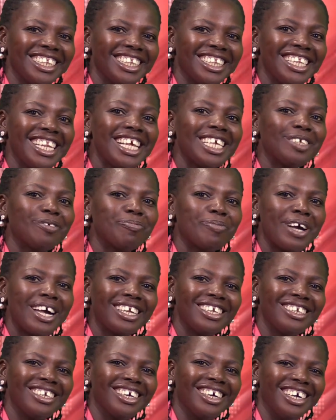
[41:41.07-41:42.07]
let's
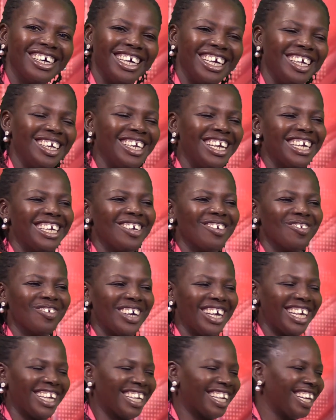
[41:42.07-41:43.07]
partner and let it
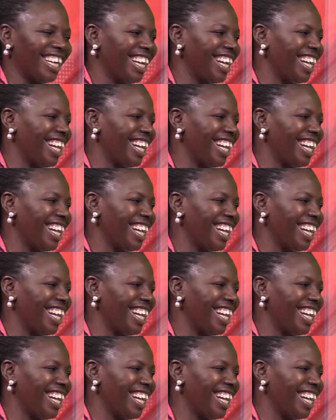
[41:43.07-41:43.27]
work.